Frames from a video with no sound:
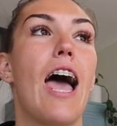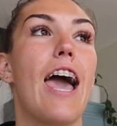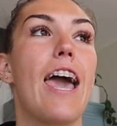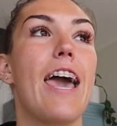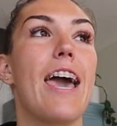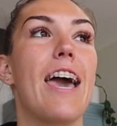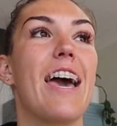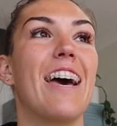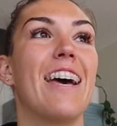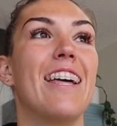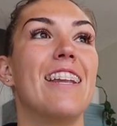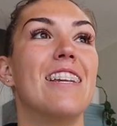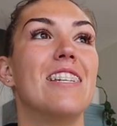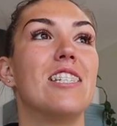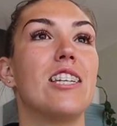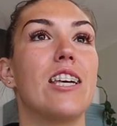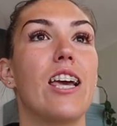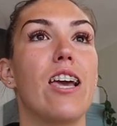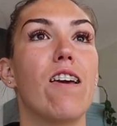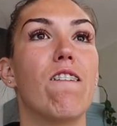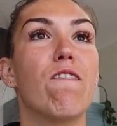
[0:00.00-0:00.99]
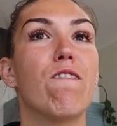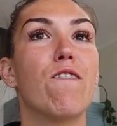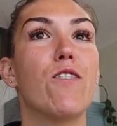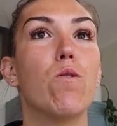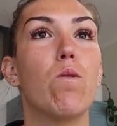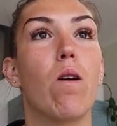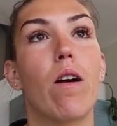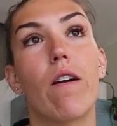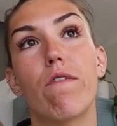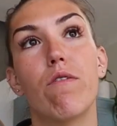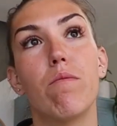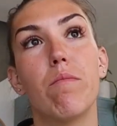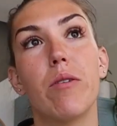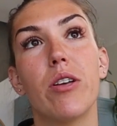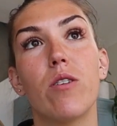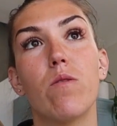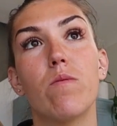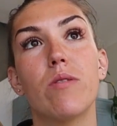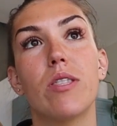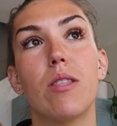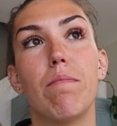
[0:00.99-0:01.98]
And if you aren't
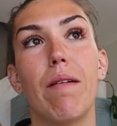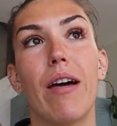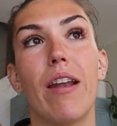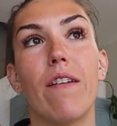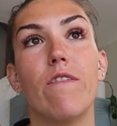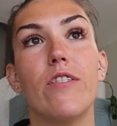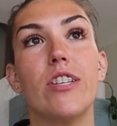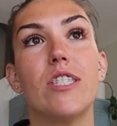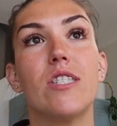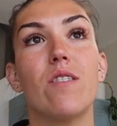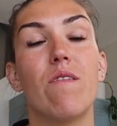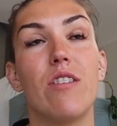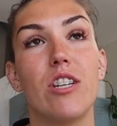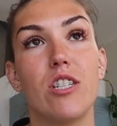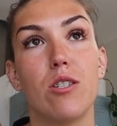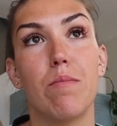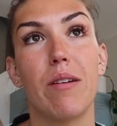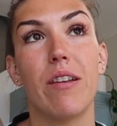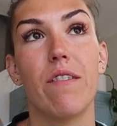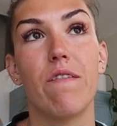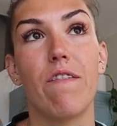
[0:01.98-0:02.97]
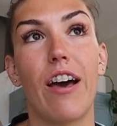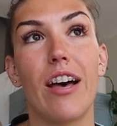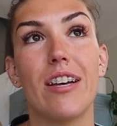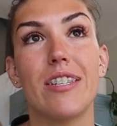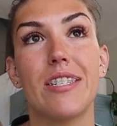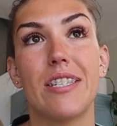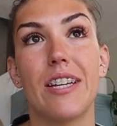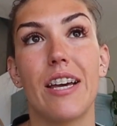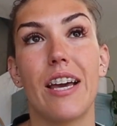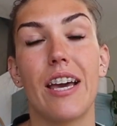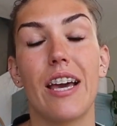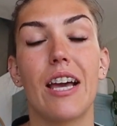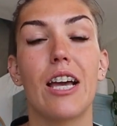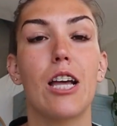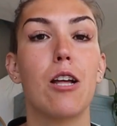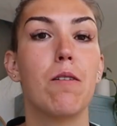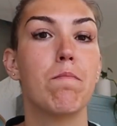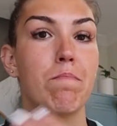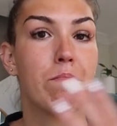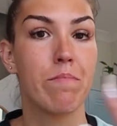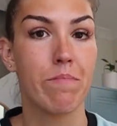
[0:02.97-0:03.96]
familiar with the benefits of intermittent fasting,